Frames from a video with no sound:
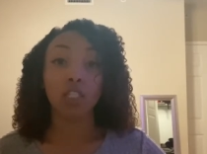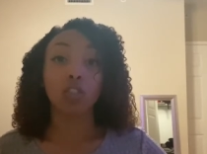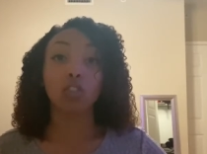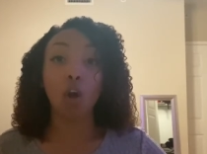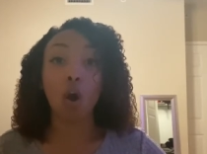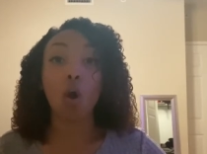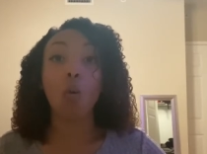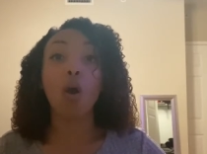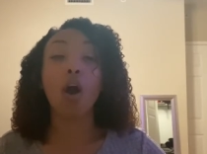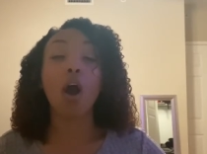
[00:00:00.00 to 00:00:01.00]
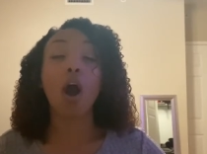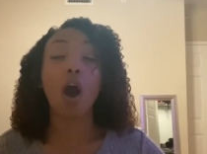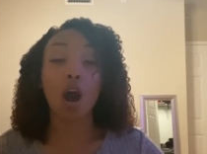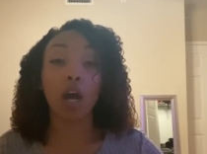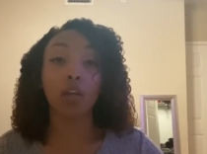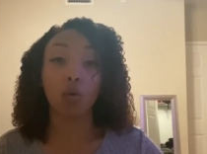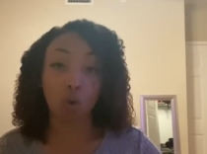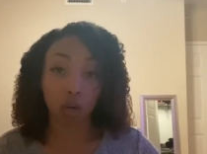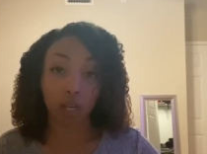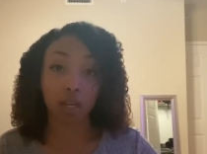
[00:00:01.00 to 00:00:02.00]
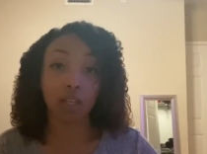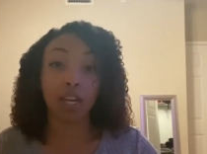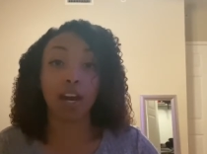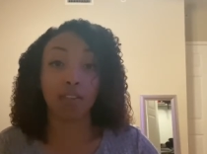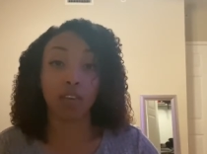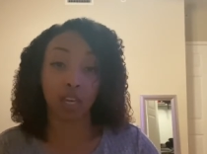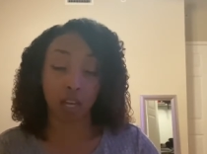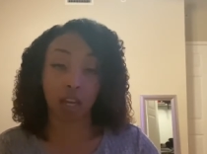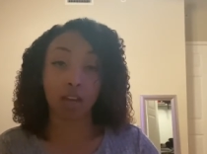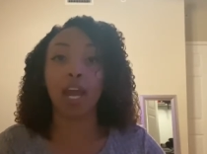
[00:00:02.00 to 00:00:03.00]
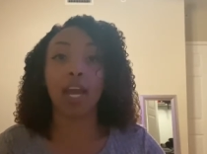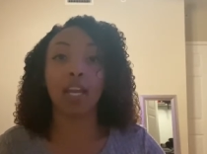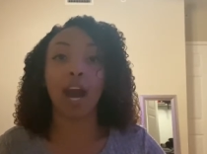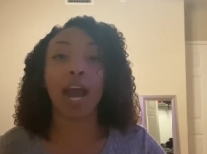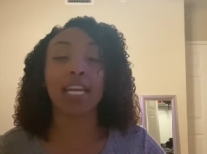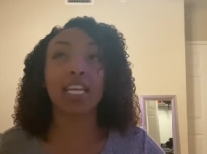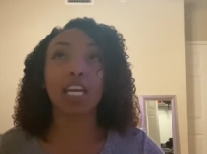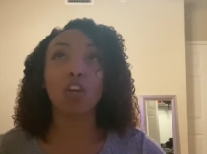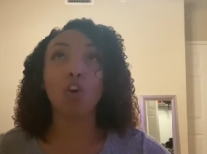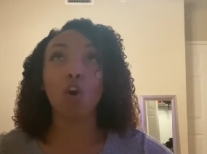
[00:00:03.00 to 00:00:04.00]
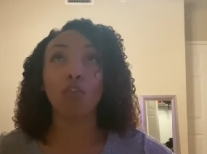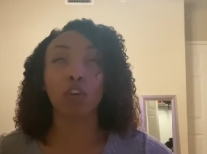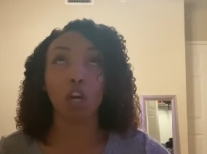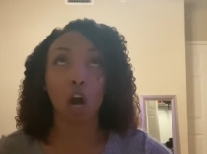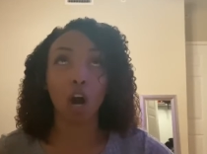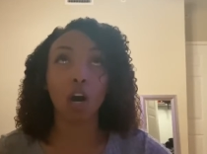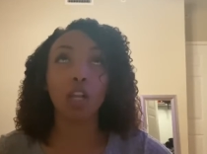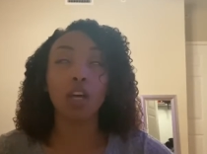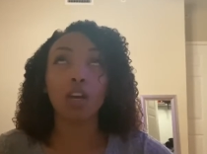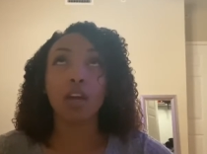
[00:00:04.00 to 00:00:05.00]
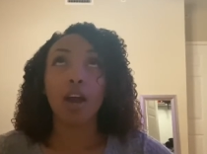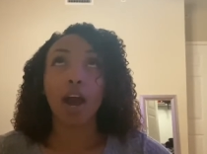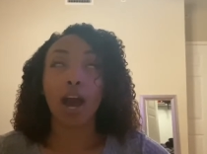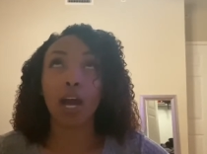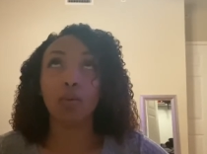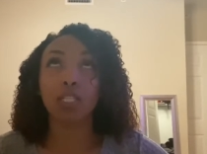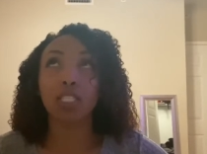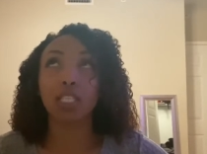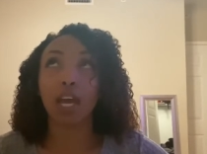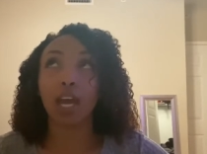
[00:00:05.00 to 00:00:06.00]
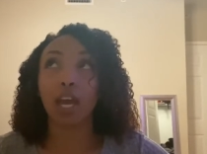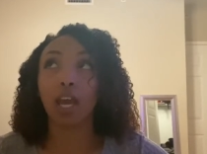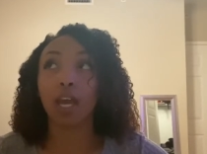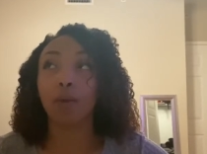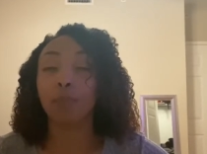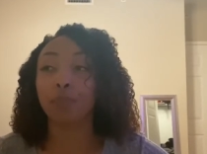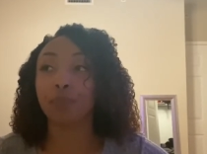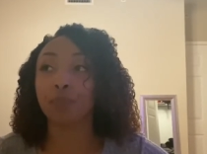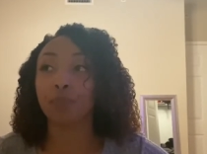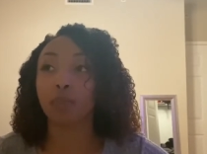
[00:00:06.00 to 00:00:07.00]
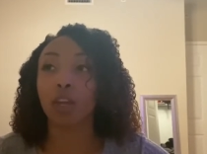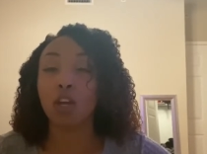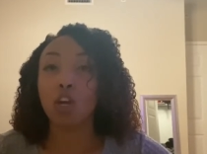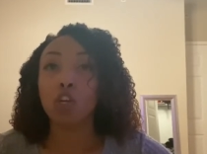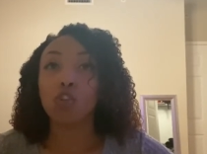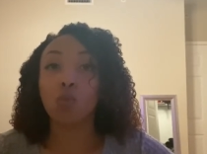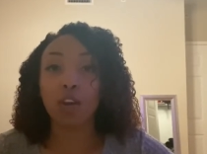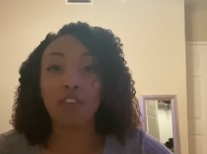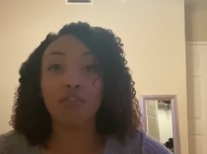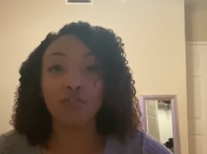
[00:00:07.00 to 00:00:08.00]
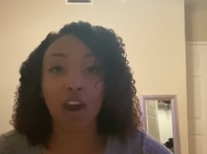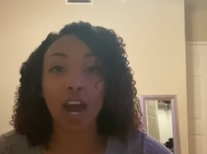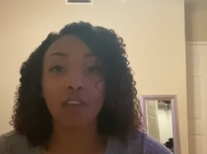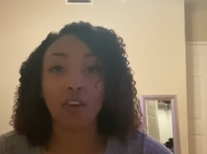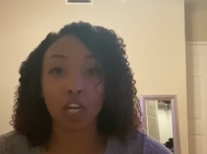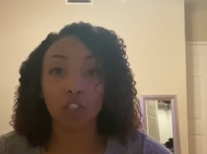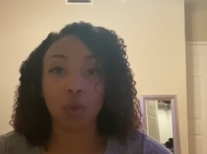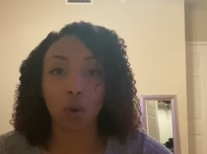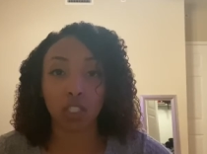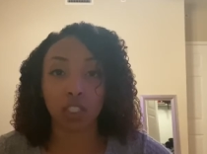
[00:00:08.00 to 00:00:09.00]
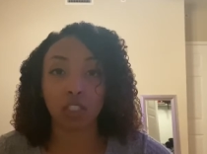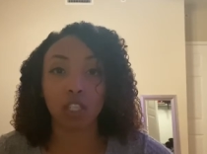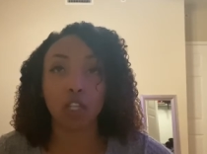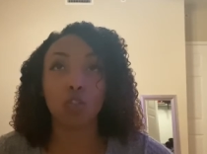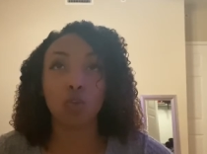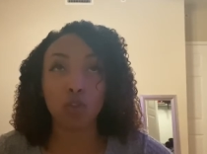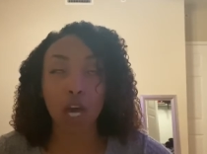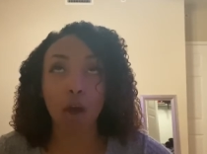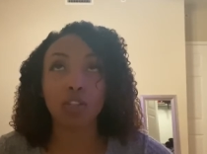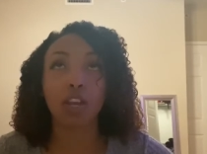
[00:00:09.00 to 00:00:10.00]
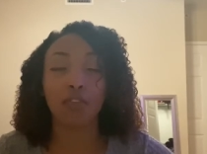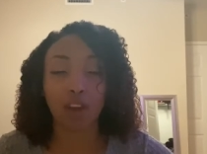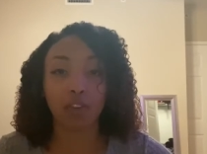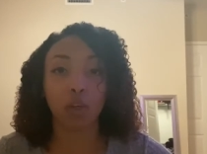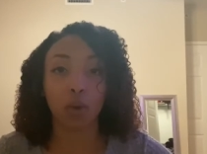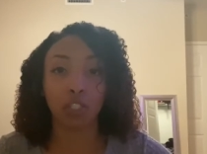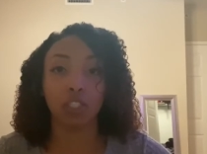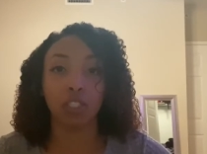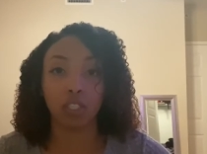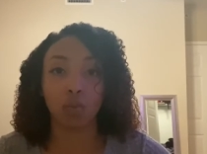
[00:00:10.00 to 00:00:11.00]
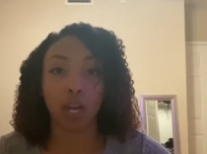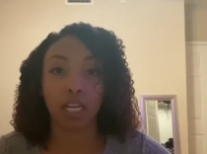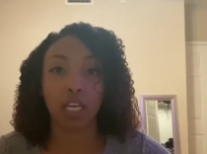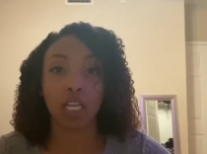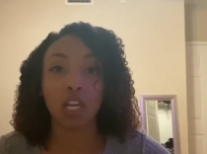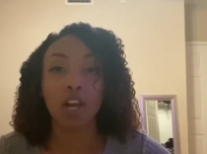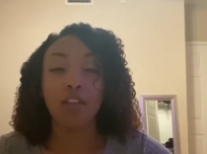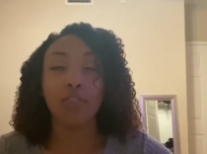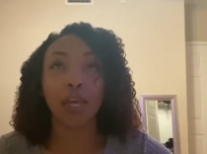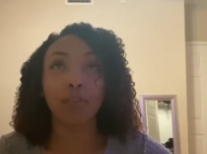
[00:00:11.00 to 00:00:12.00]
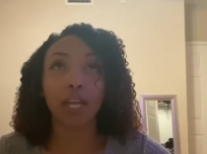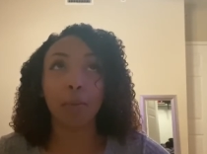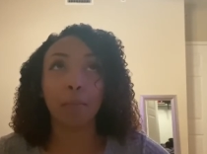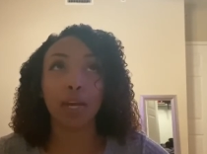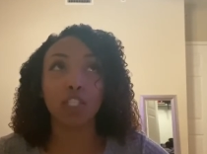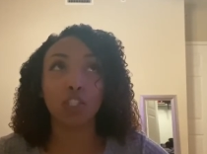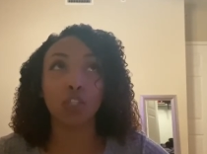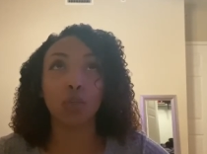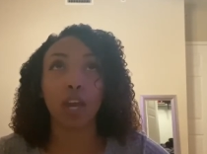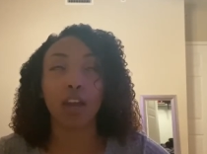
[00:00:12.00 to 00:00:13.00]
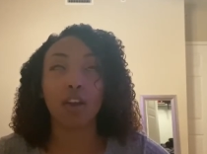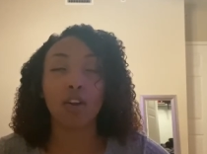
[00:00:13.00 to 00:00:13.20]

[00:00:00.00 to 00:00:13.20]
go hardcore, not even kidding. And I did overall, I would say, hmm, 2,500 questions, like 2,500 questions is what I did. They recommend to do like,